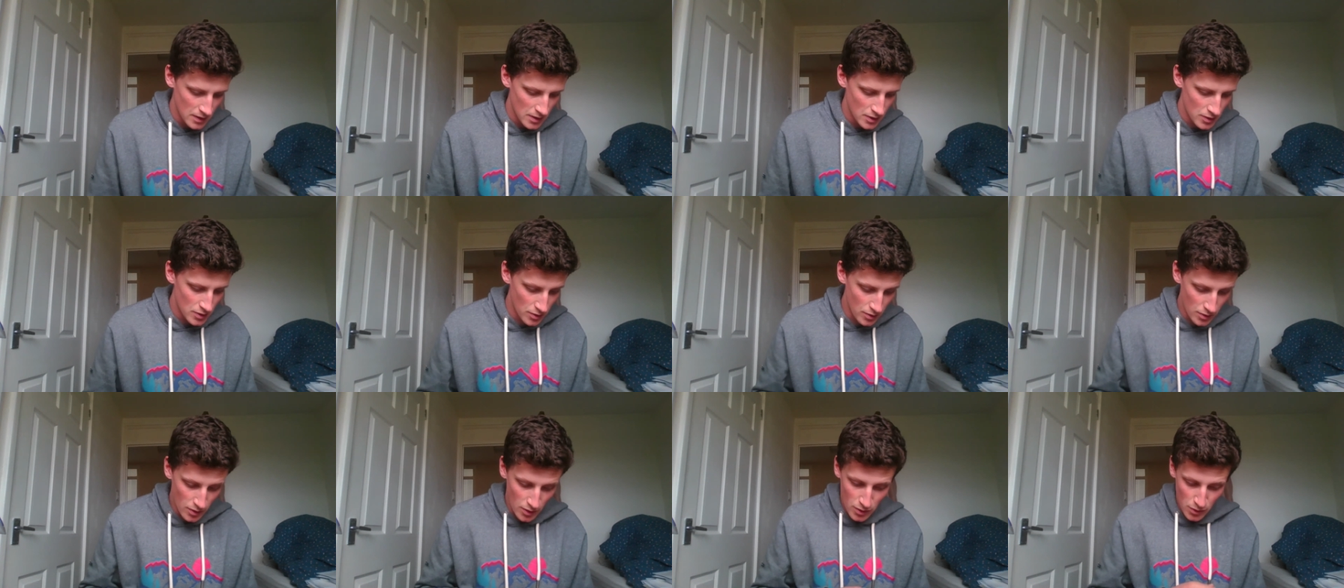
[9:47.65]

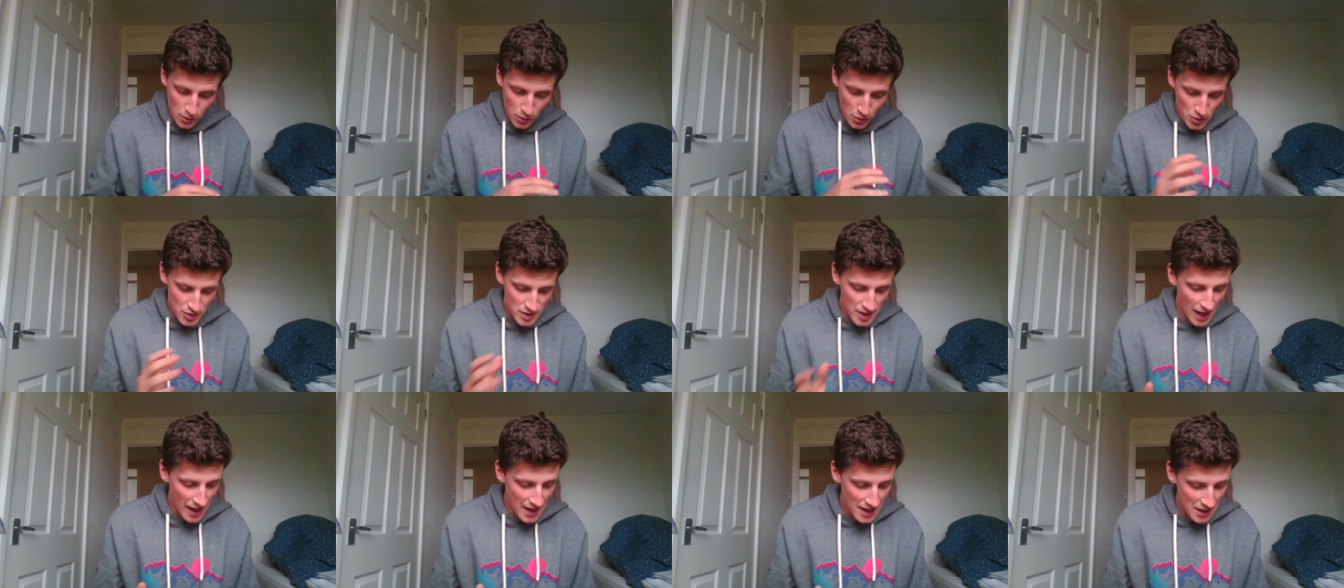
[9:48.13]
Do not cause
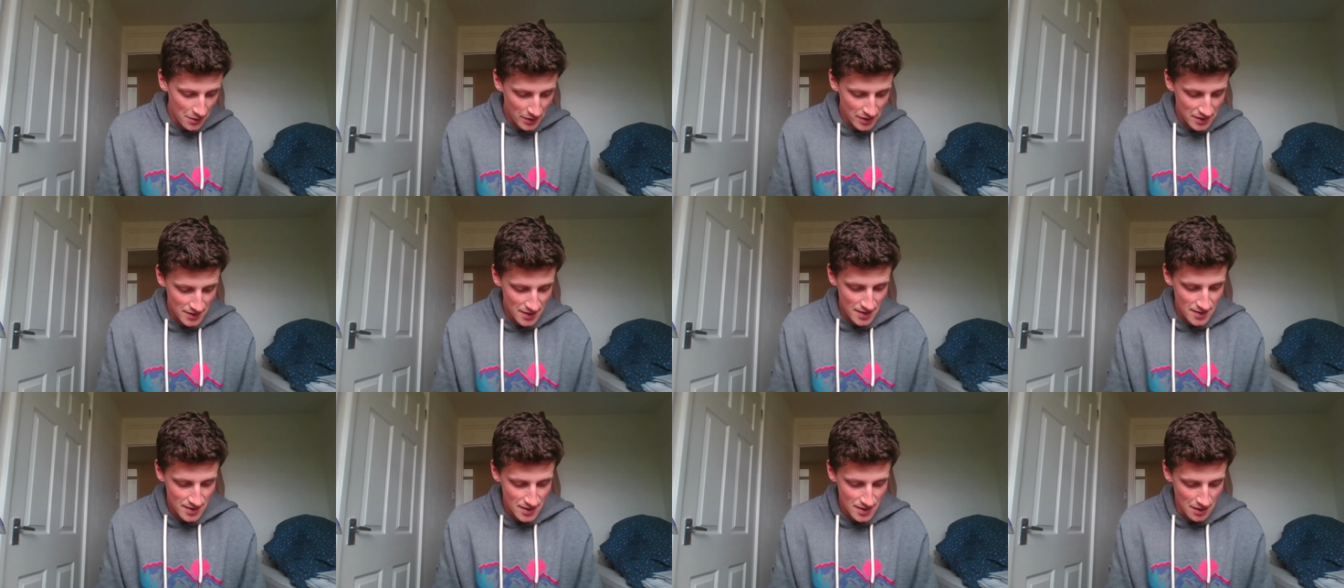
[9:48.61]
anyone
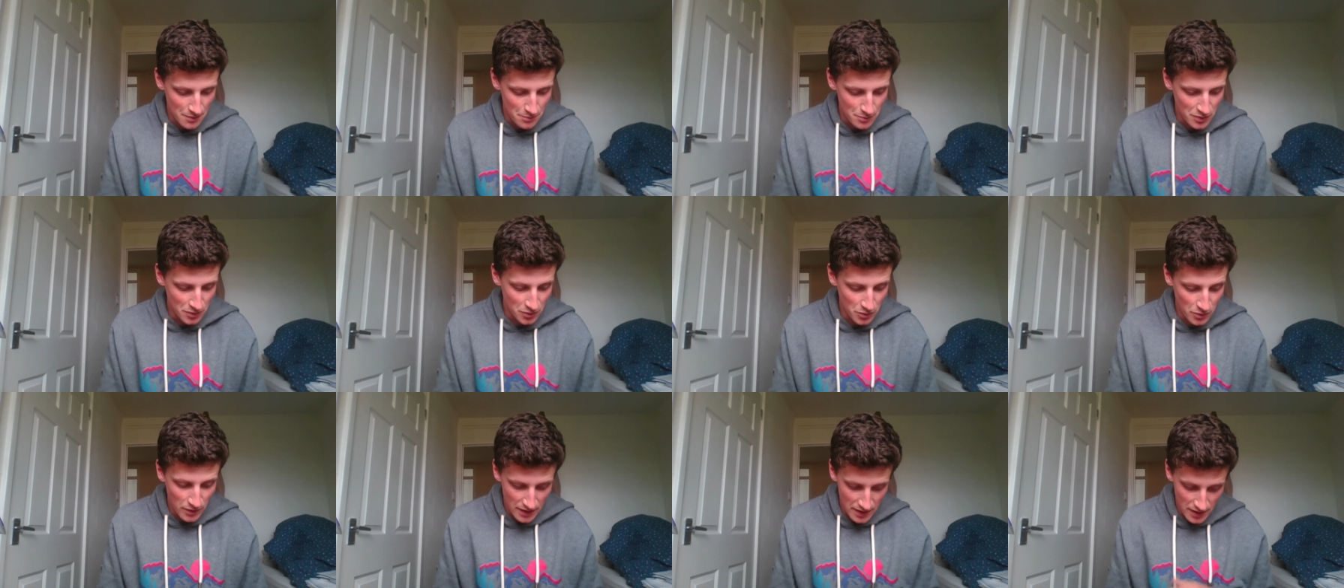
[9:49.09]
to stumble,
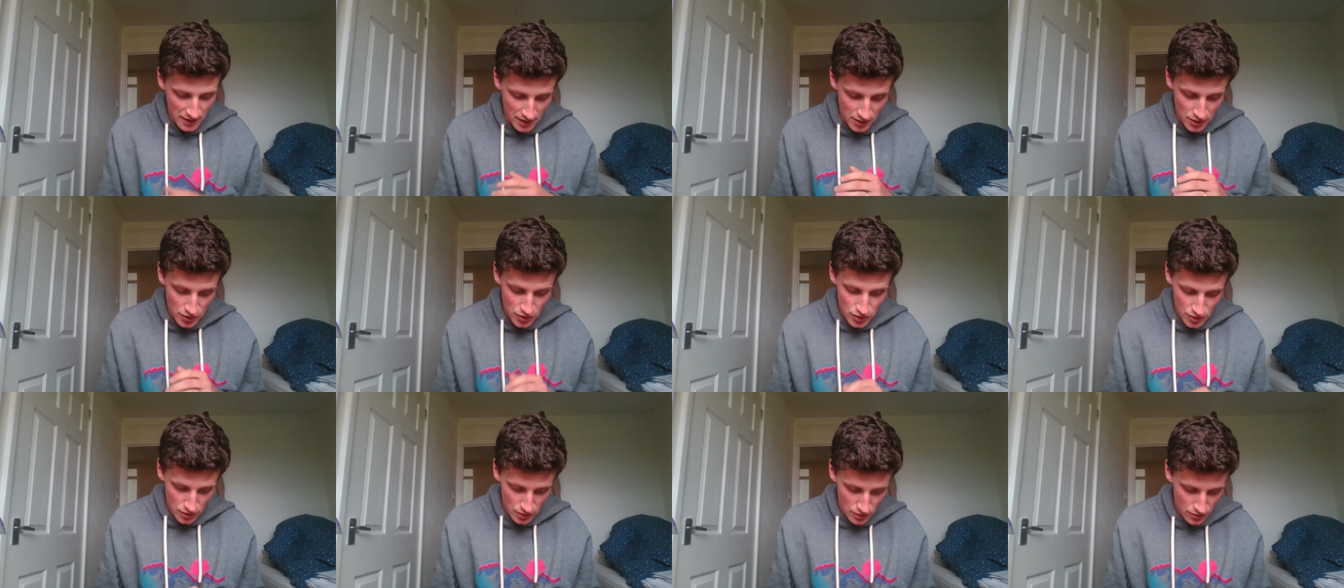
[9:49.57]
whether
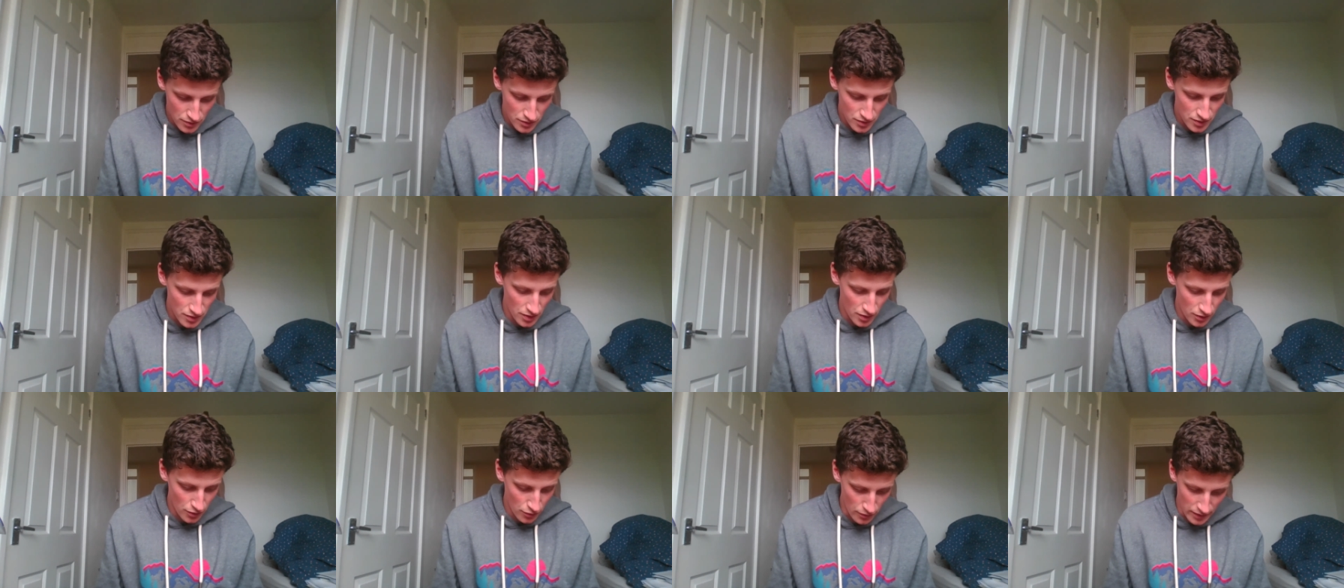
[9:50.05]
Jews,
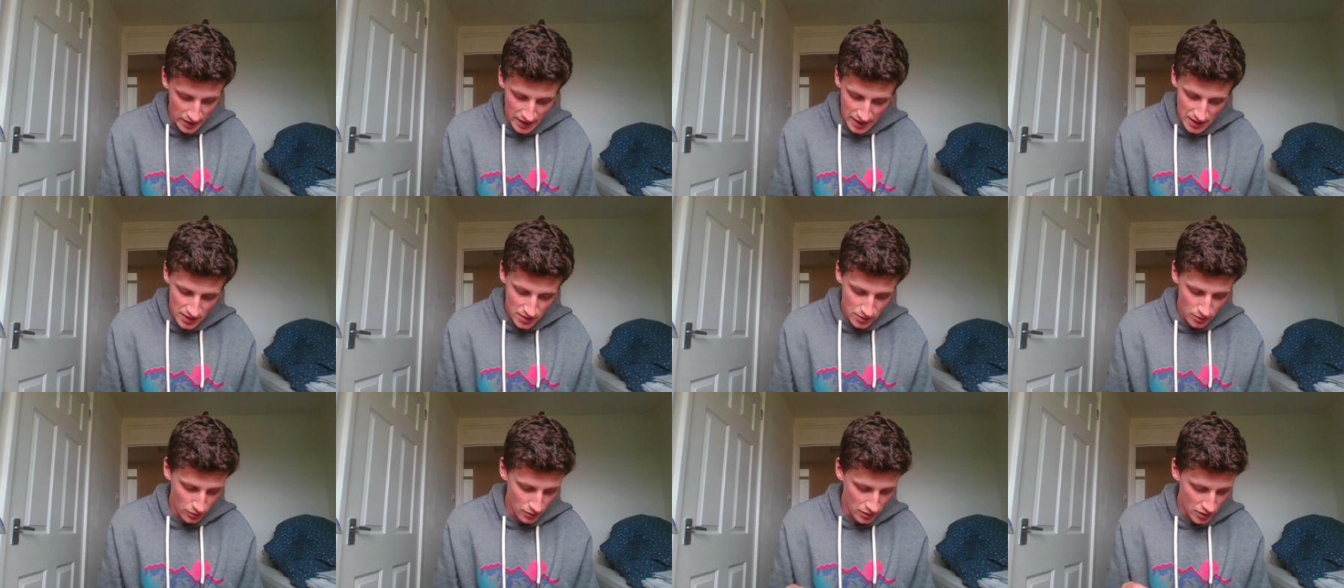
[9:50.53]

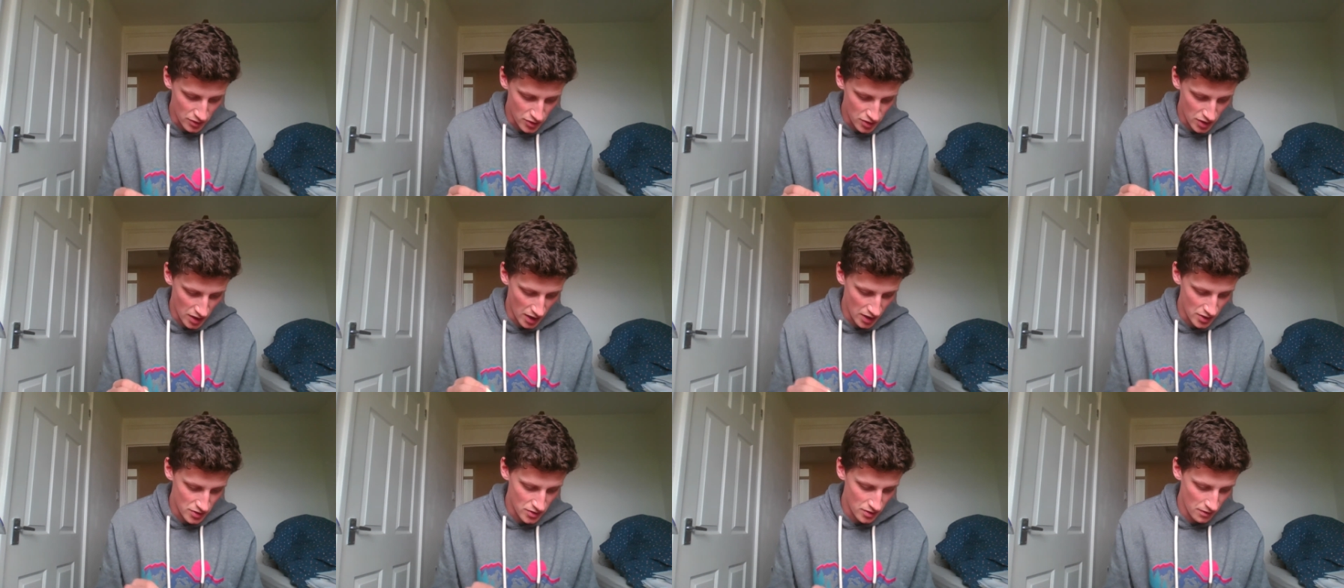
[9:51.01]
Greeks, or the
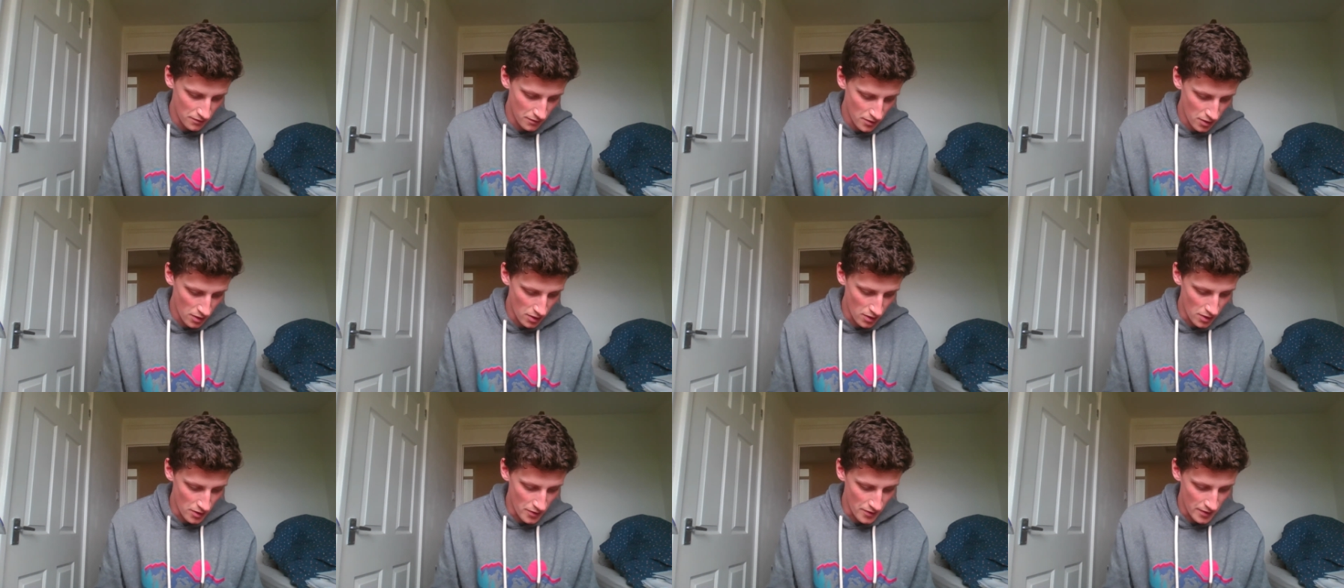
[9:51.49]
Church of
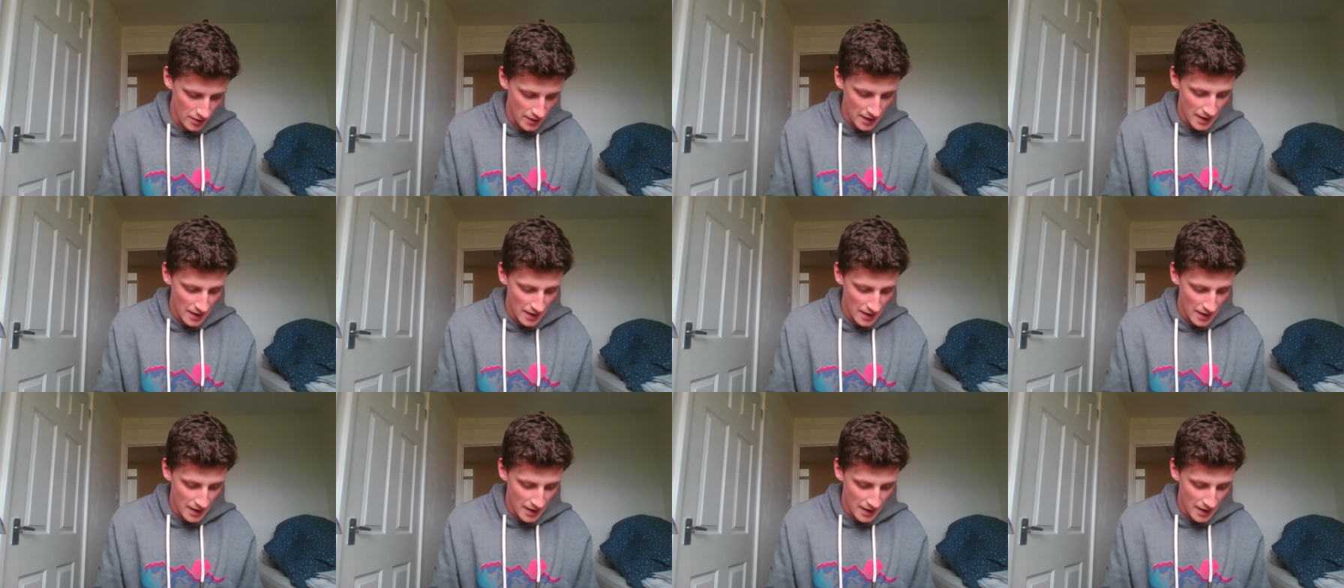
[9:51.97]
God,